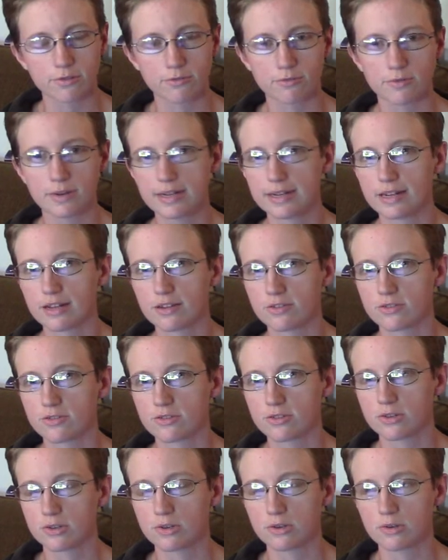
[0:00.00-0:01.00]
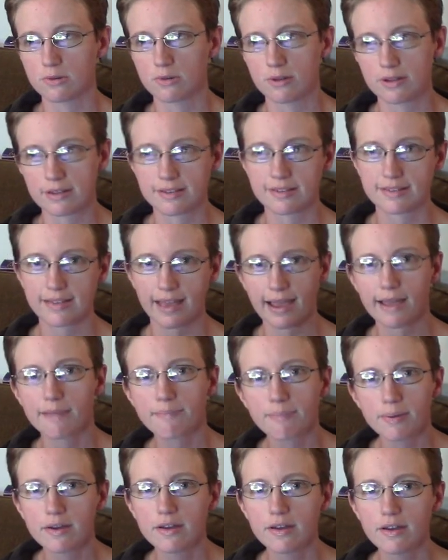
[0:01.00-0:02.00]
reading to
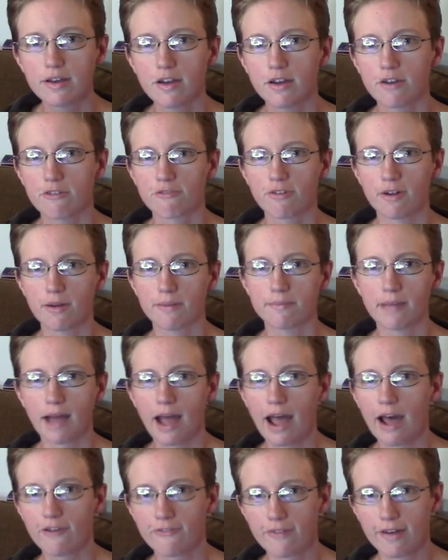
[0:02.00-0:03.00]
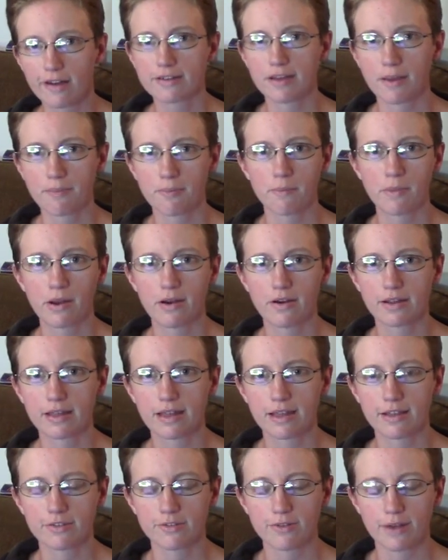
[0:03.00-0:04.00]
escape from how fucked up America
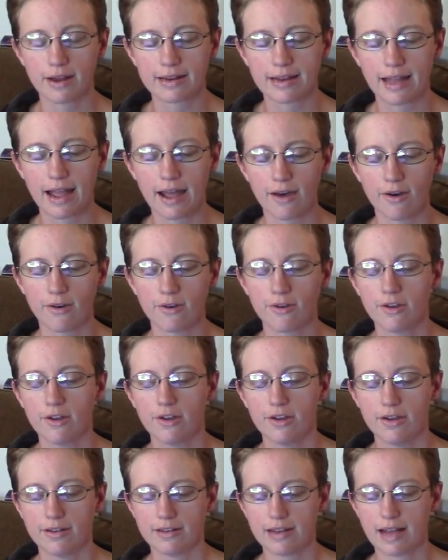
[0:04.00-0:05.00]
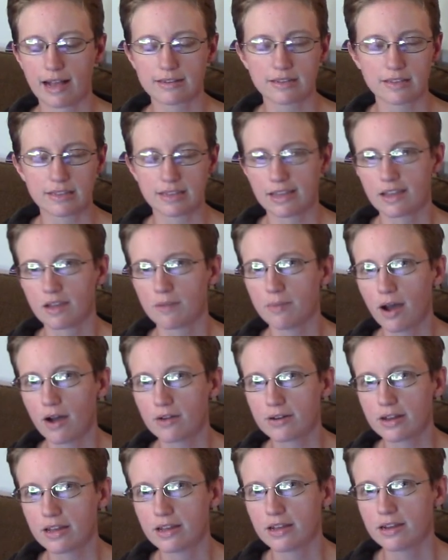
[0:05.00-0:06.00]
is right now, not to think
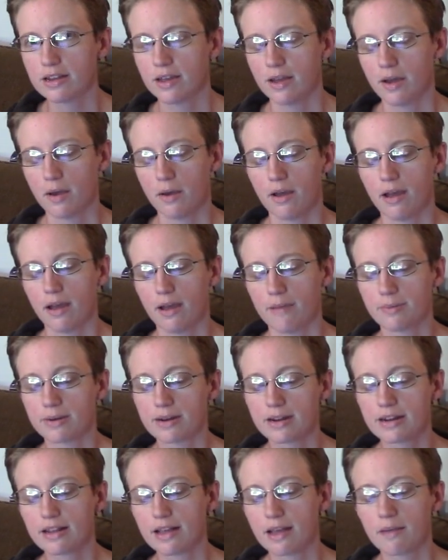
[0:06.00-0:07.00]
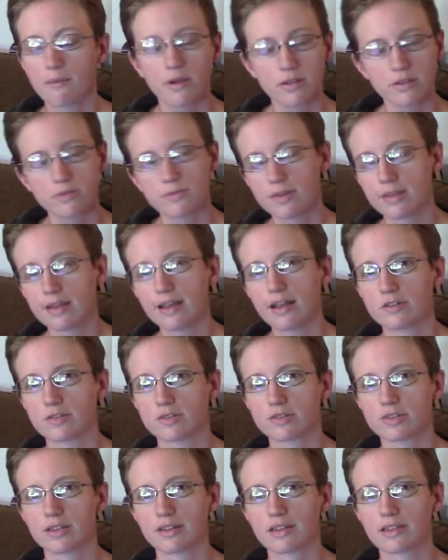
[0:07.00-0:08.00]
about it. But it was really
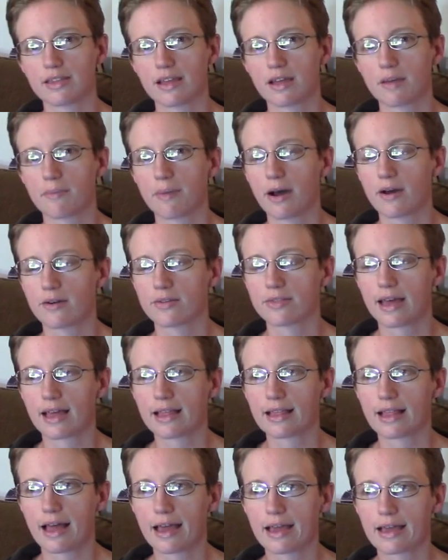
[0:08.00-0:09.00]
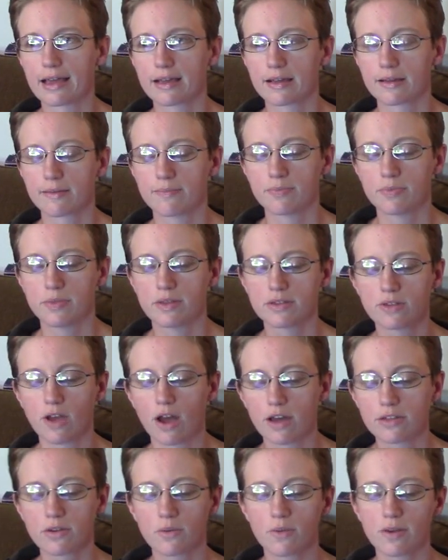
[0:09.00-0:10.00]
interesting to think about that, like, this
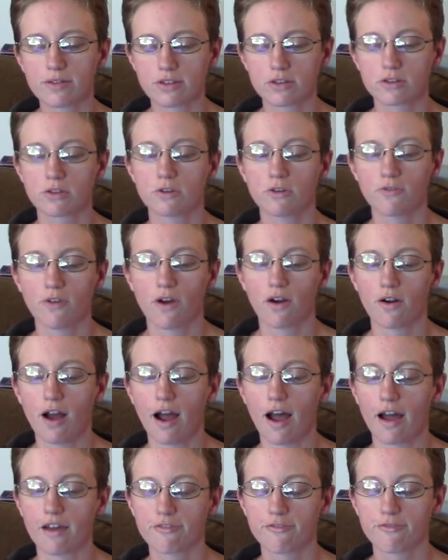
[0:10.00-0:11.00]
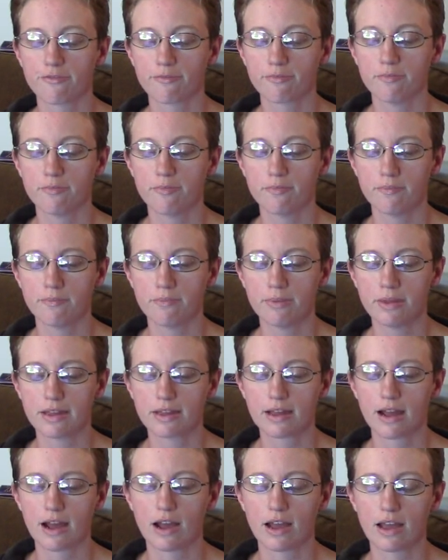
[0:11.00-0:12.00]
author wasn't too far off,
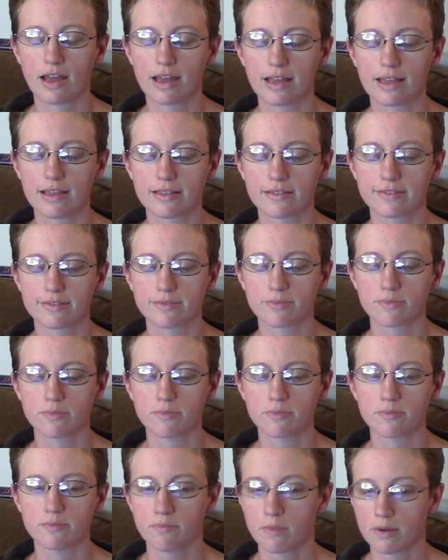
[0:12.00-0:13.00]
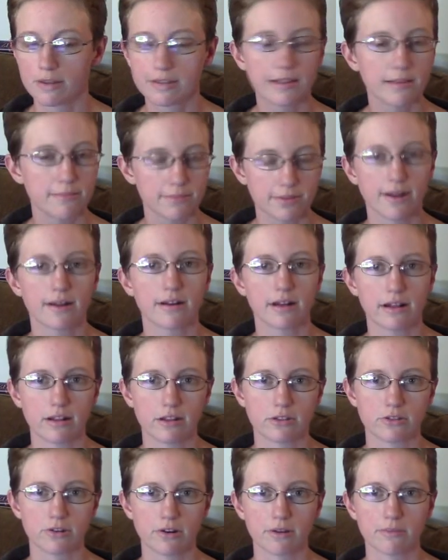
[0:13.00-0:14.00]
because Muslims aren't in
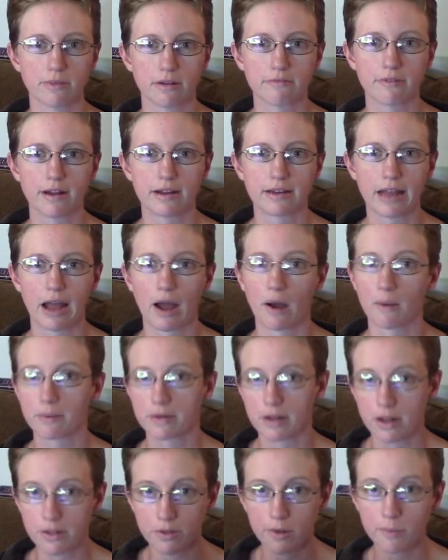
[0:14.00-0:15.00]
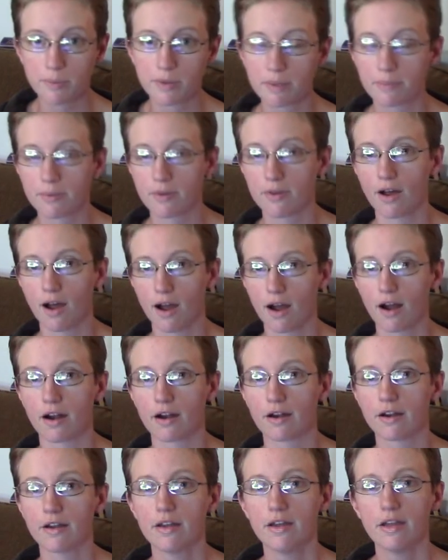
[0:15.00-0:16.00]
internment right now, but other people
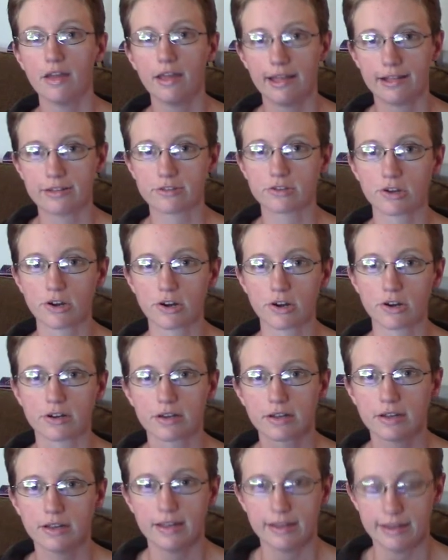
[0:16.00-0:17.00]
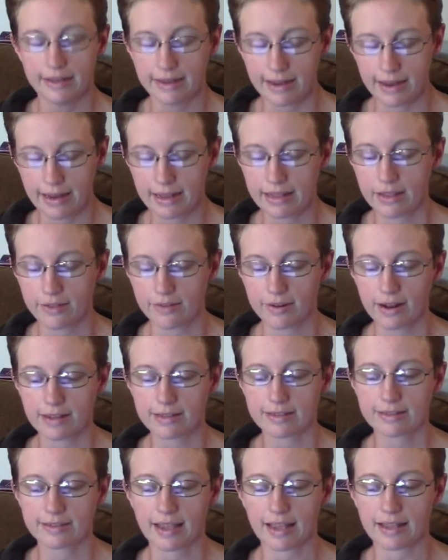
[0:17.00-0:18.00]
are interred in the
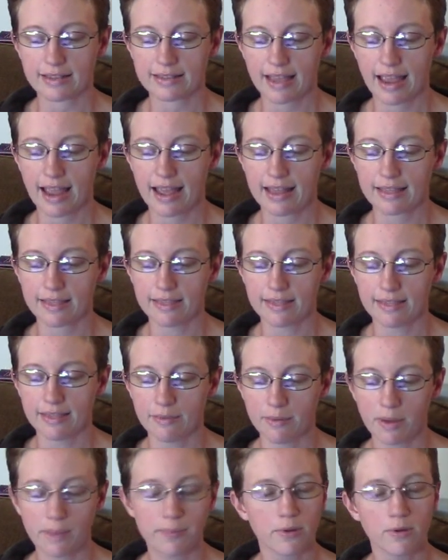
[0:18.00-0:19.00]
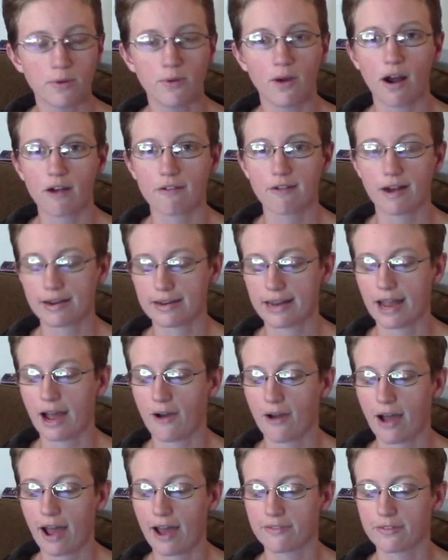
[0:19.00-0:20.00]
United States, and the people who are right
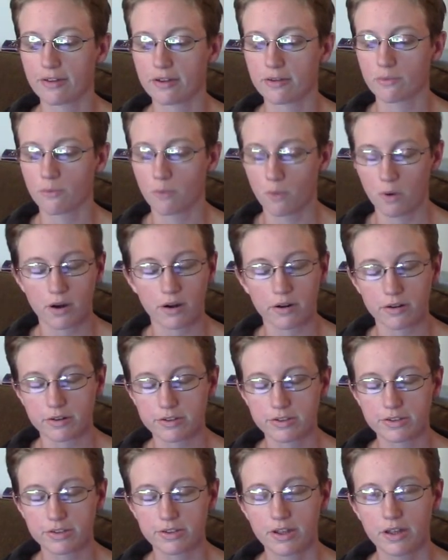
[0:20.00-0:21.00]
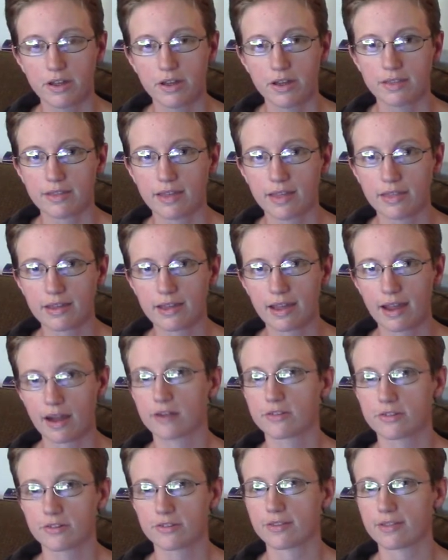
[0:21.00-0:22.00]
now have it worse than the
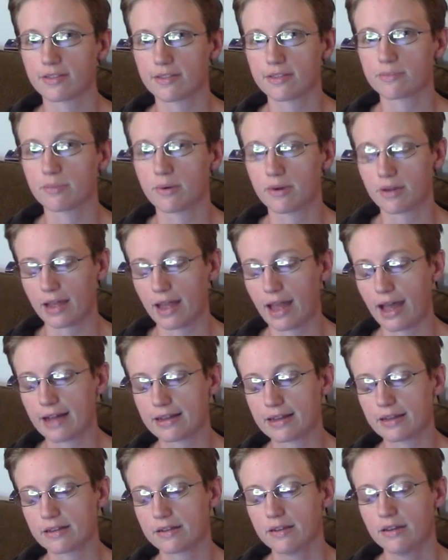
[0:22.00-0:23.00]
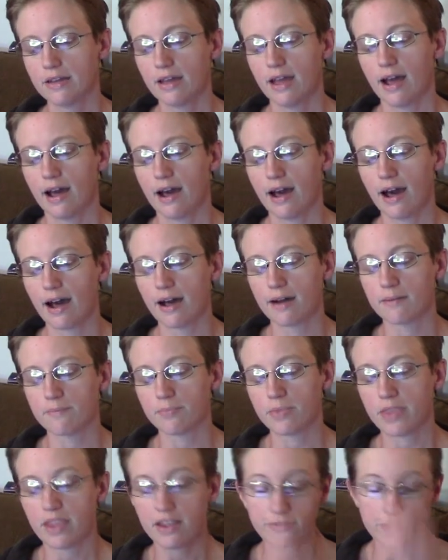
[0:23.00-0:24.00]
characters in this book had it.
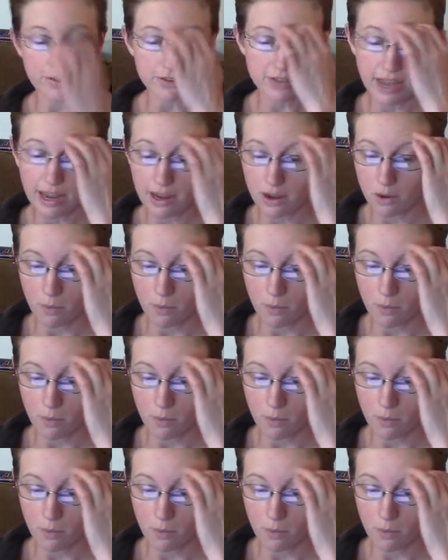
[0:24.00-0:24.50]
If you take